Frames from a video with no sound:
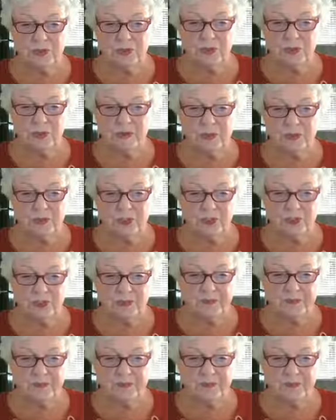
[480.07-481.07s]
dementia.
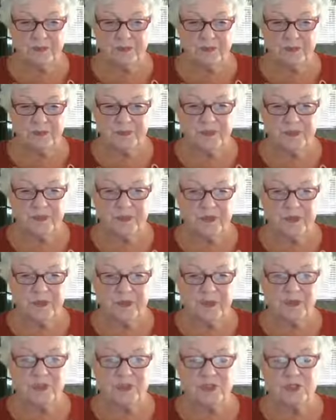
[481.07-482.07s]

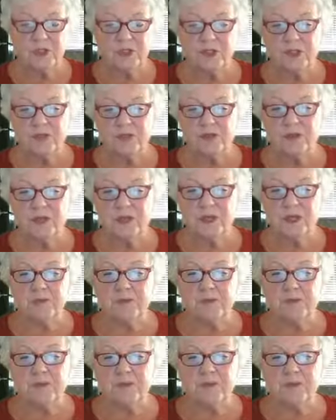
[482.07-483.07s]
There's another type
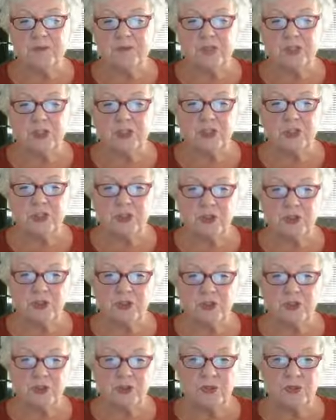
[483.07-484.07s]
of dementia
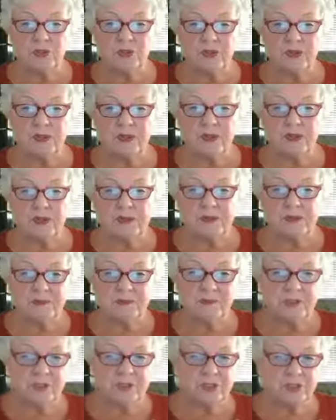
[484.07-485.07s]
called Lewy body
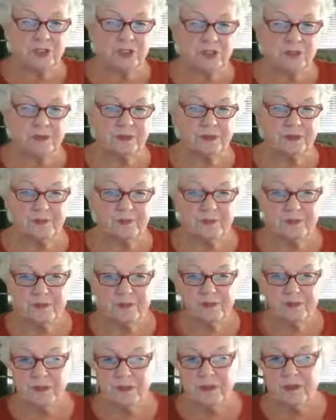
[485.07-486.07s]
dementia,
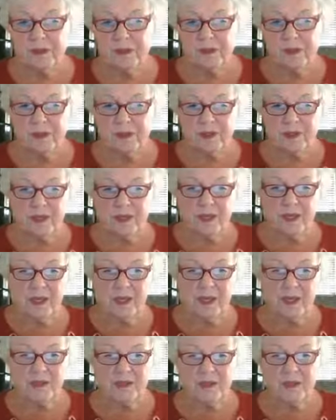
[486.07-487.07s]

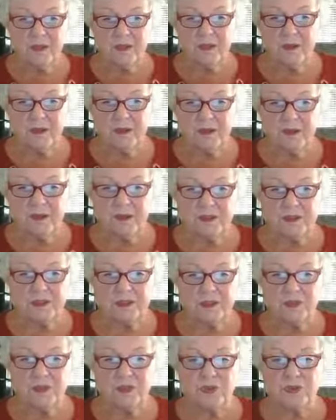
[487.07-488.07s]
and it's
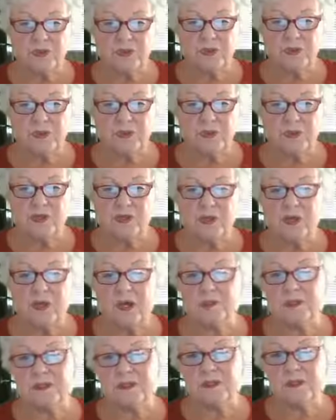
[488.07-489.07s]
the third most
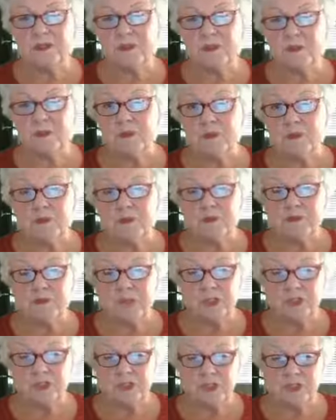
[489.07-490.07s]
common type of
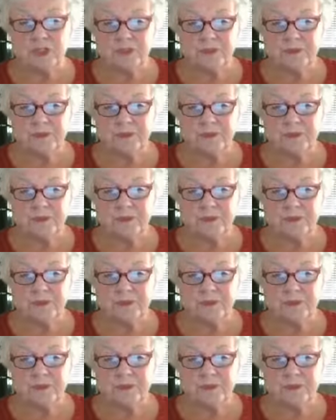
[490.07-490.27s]
dementia.